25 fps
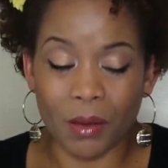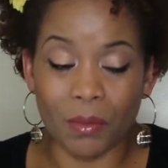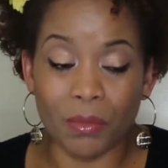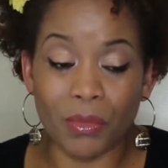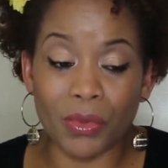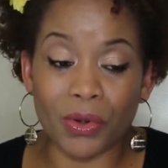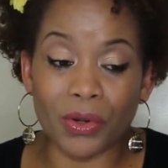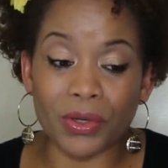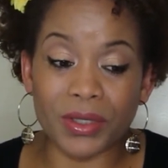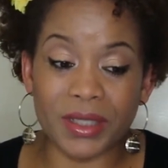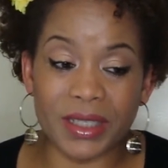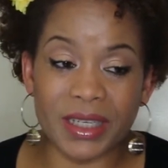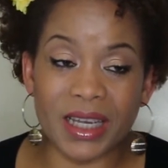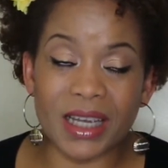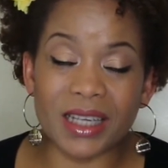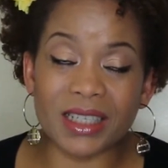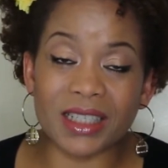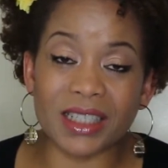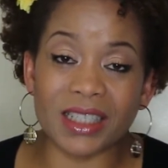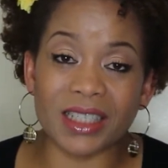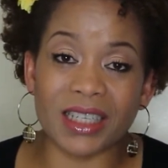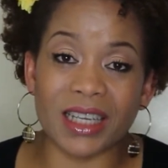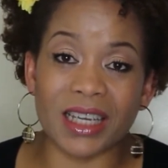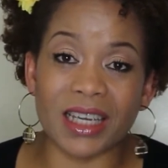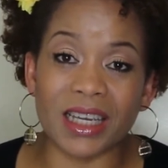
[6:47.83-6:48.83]
More
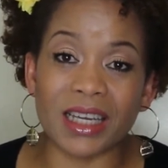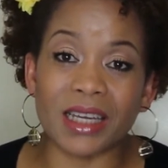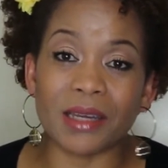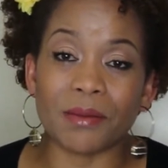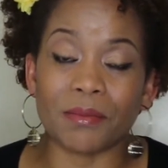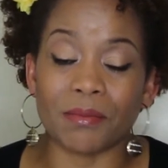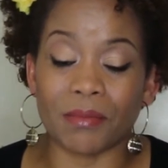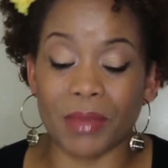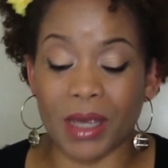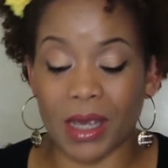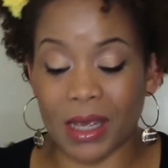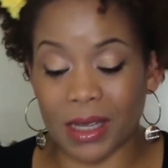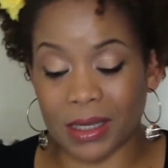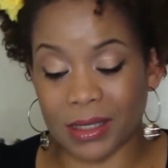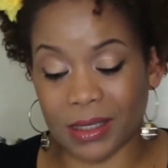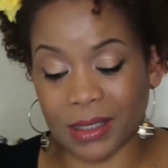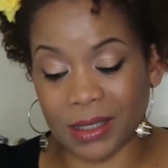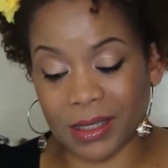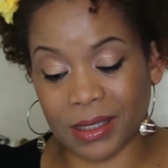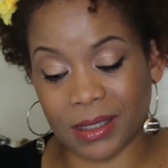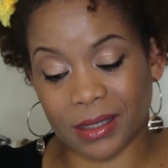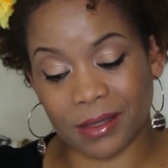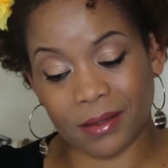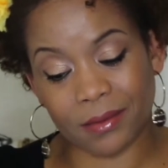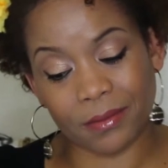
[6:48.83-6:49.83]
DHT
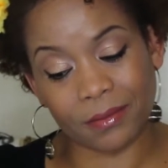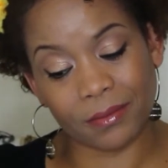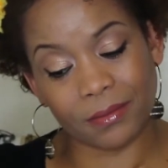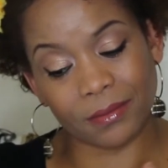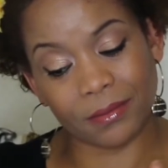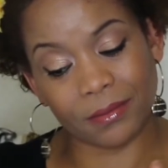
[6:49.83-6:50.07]
means